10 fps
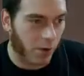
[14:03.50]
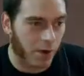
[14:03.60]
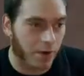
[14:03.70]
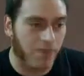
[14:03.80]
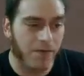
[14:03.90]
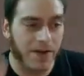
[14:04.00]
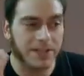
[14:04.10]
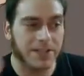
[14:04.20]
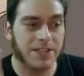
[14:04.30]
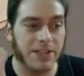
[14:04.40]
We're gonna
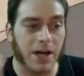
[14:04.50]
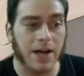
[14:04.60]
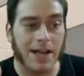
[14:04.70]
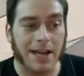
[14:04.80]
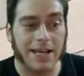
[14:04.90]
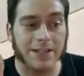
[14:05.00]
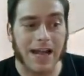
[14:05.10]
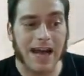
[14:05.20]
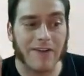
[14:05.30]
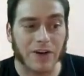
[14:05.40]
fix the son, and he's
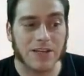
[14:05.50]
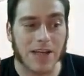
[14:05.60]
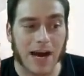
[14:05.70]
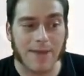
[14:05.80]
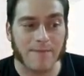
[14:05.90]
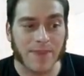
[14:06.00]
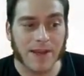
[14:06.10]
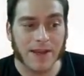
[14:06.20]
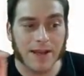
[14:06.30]
gonna have a good time.